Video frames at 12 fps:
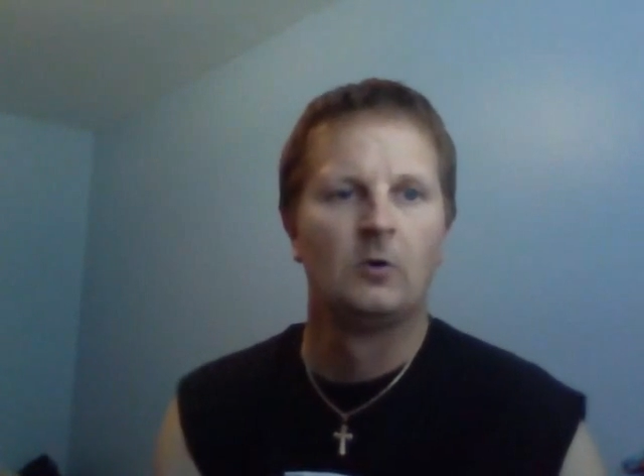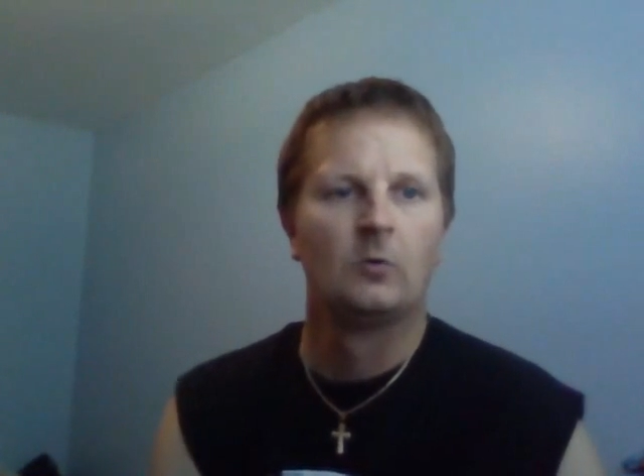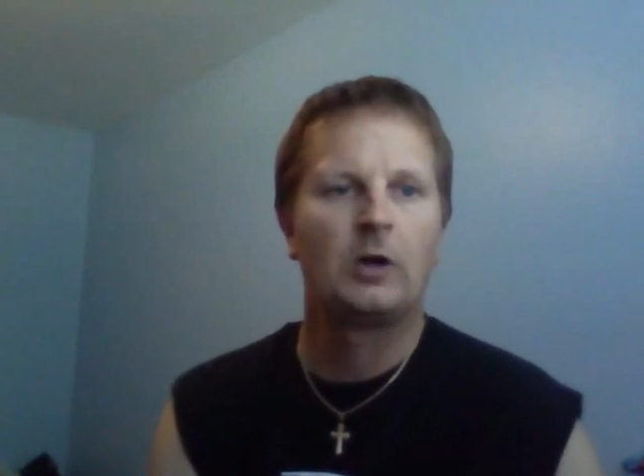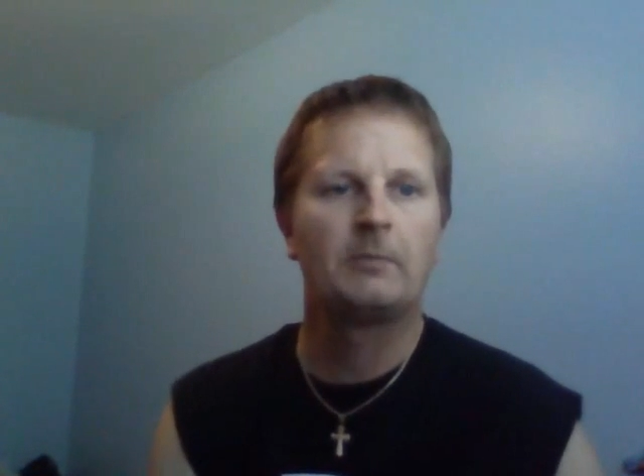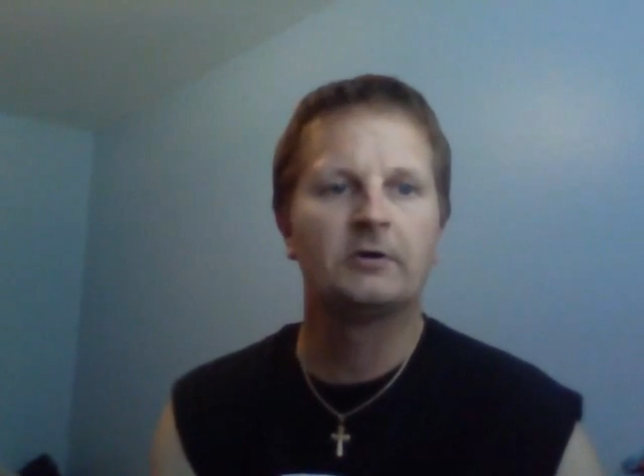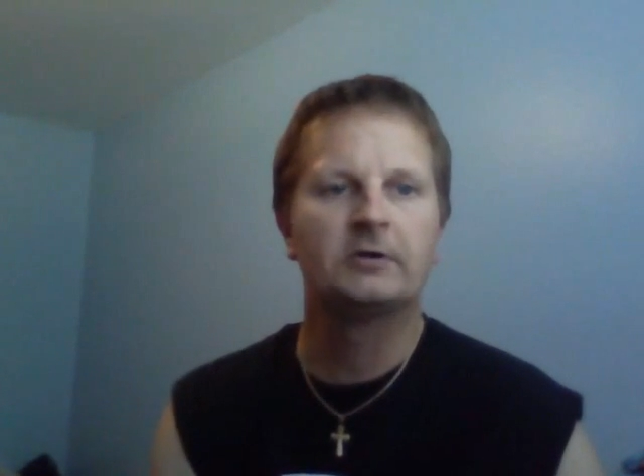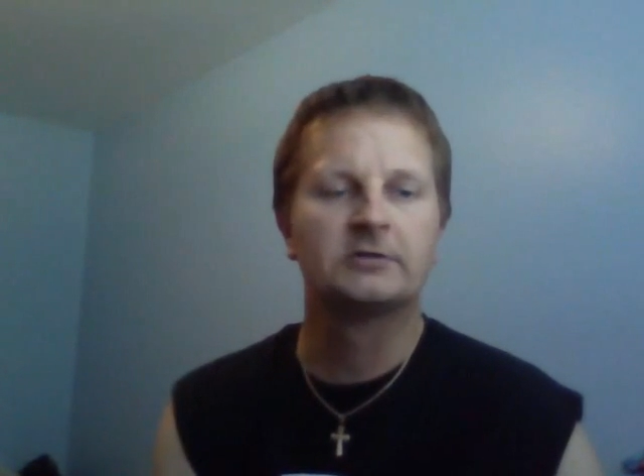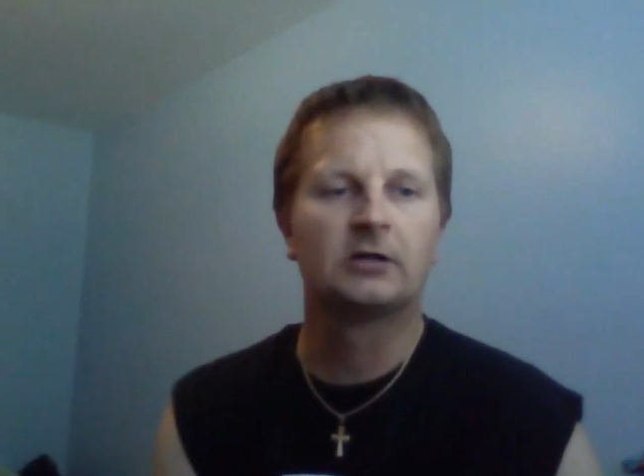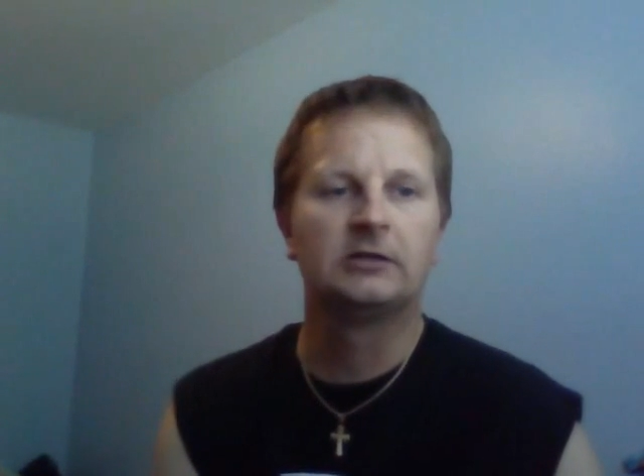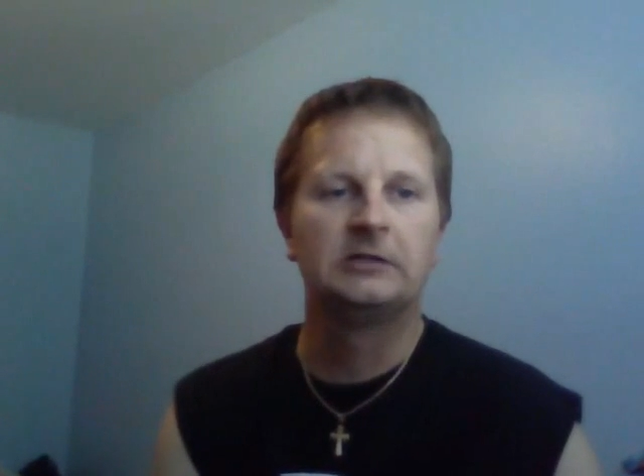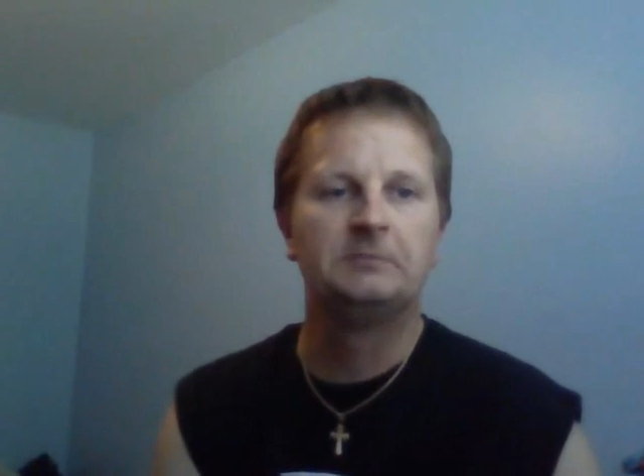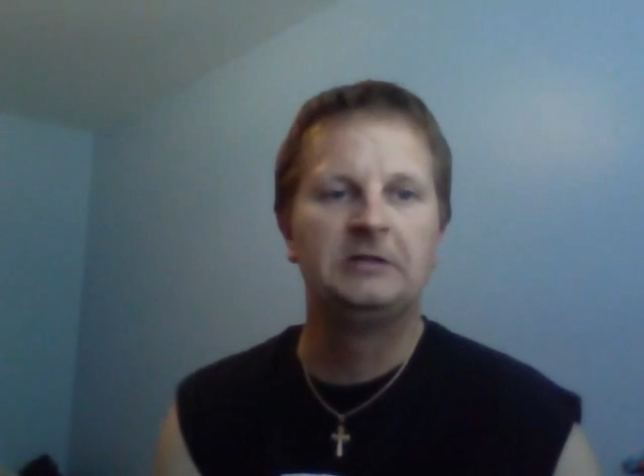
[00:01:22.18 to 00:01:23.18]
Robert
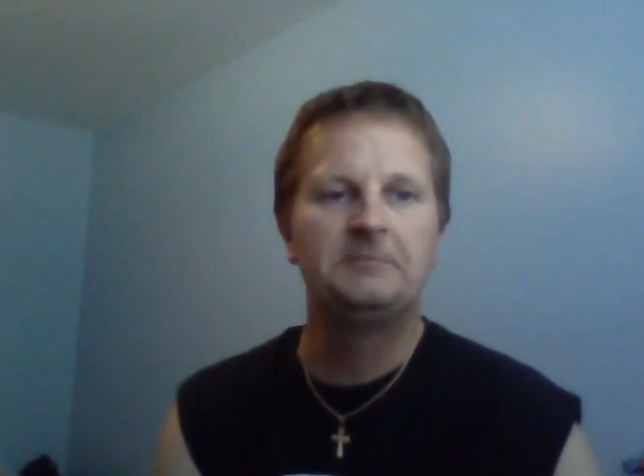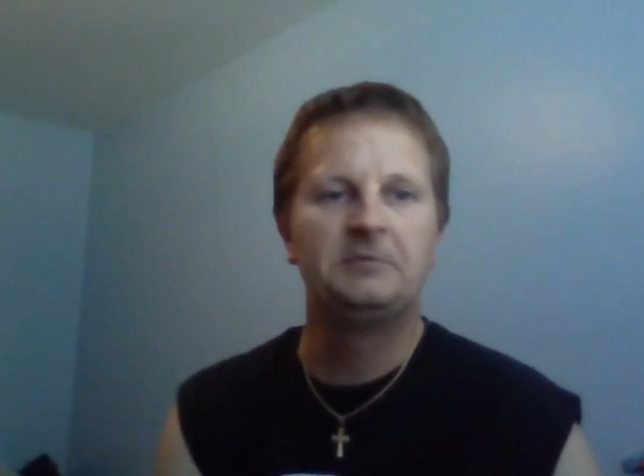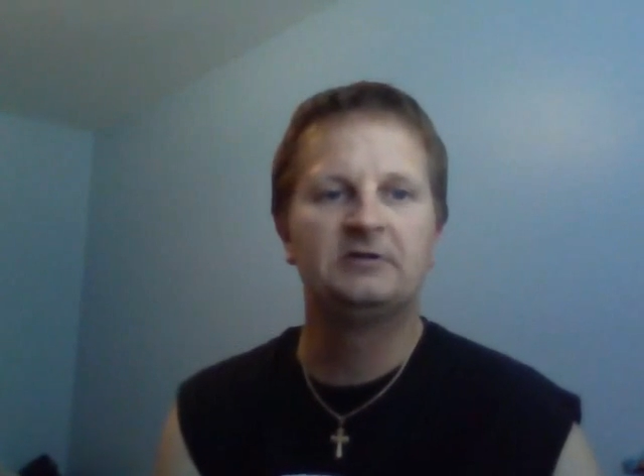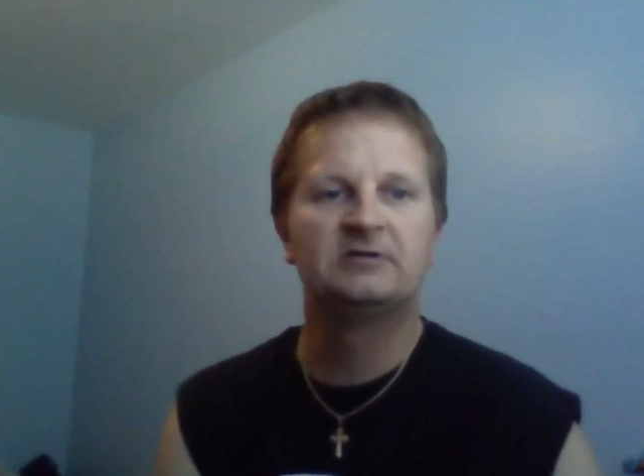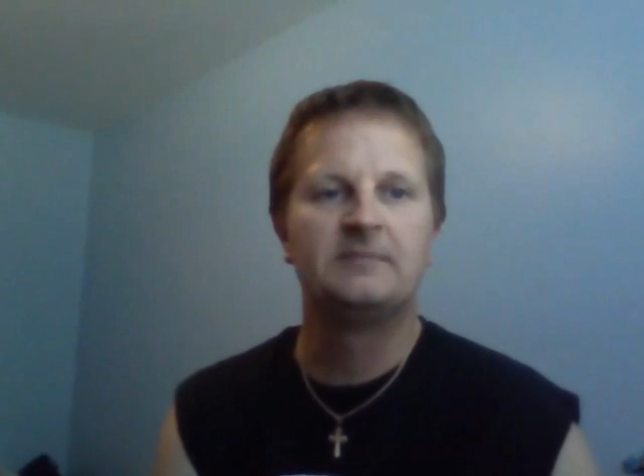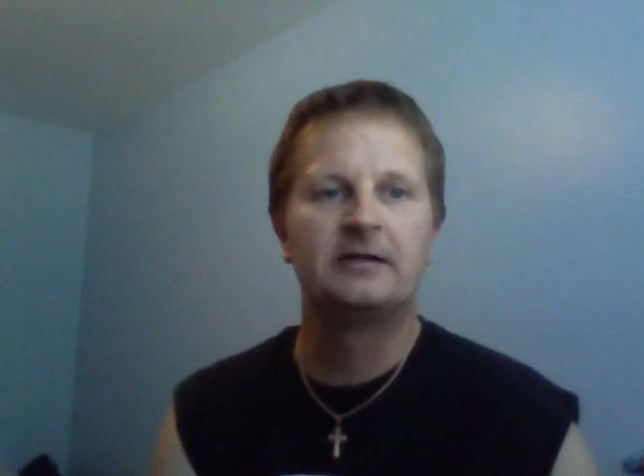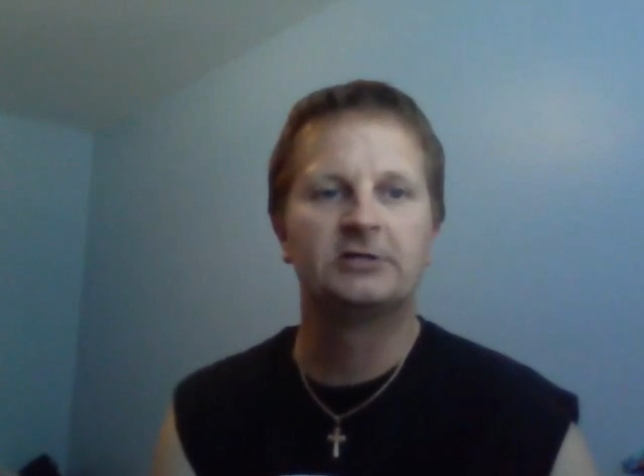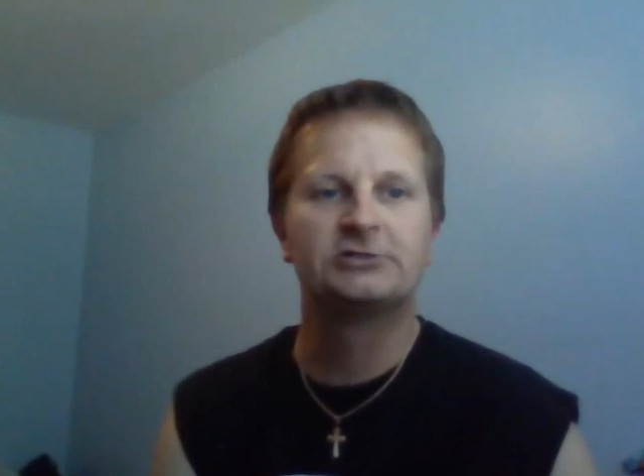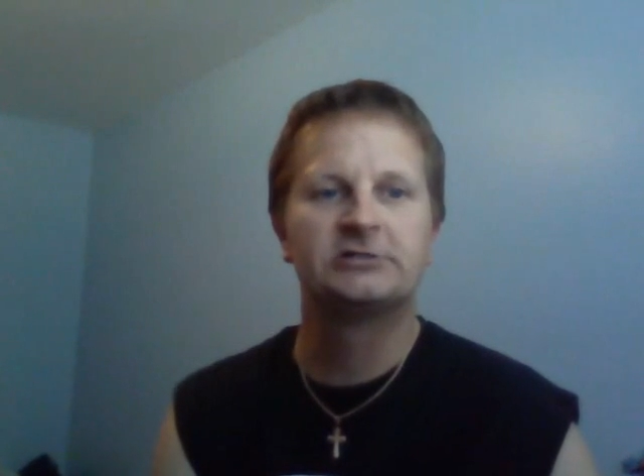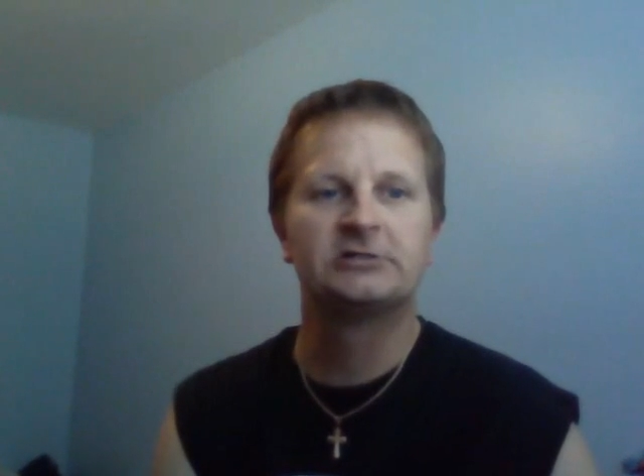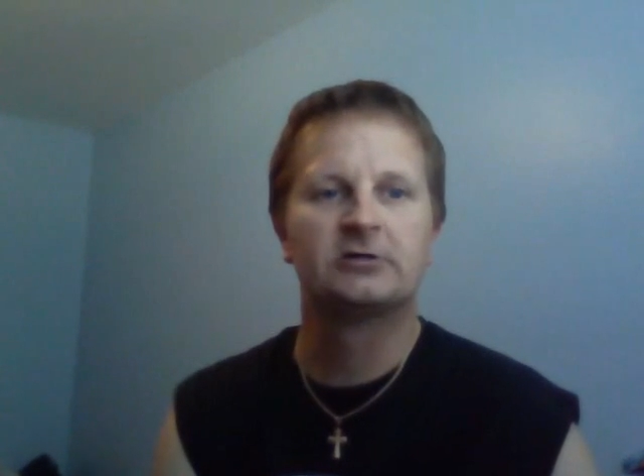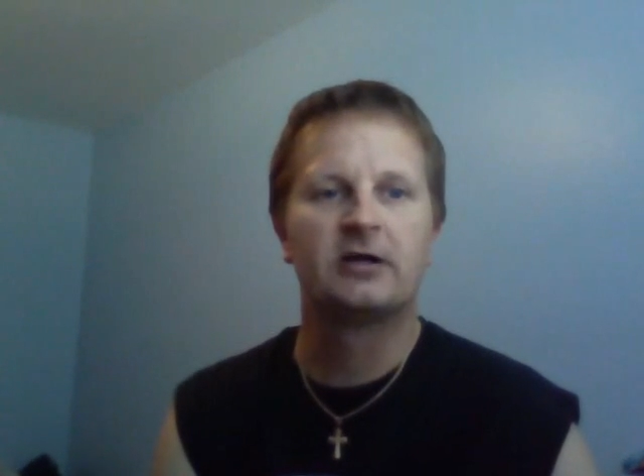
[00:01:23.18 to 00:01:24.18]
Dudley, BP's
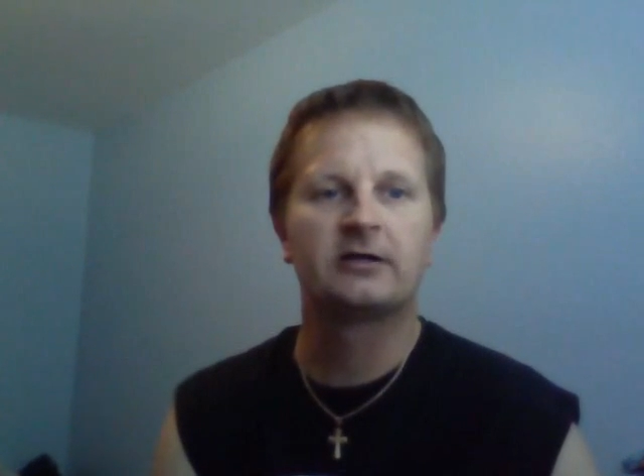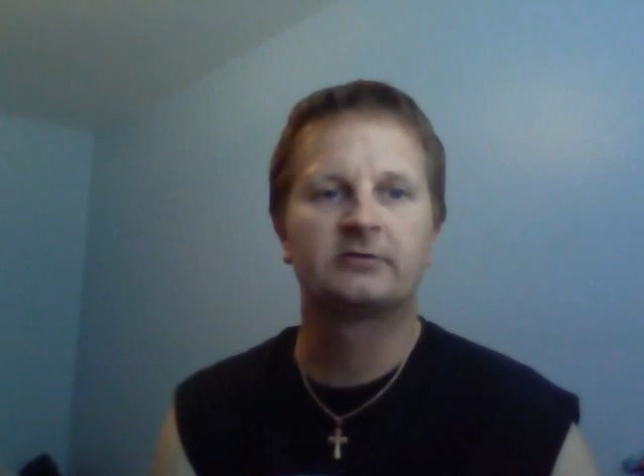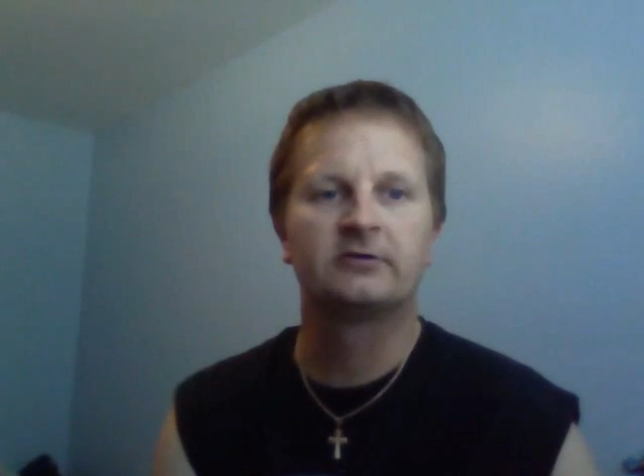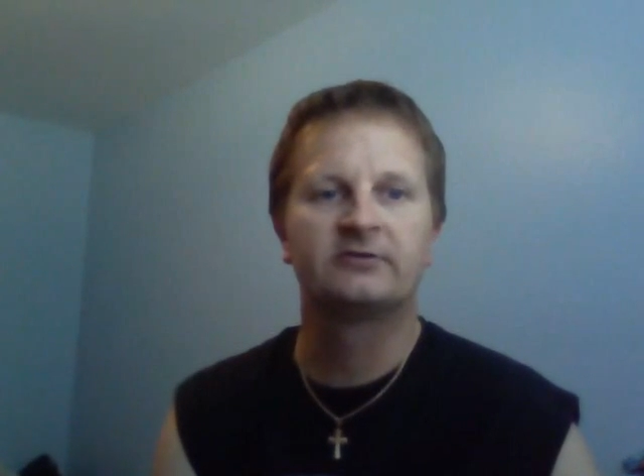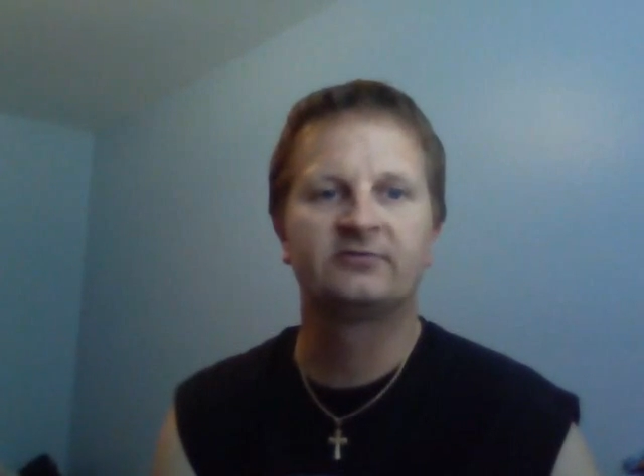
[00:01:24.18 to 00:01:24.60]
managing director,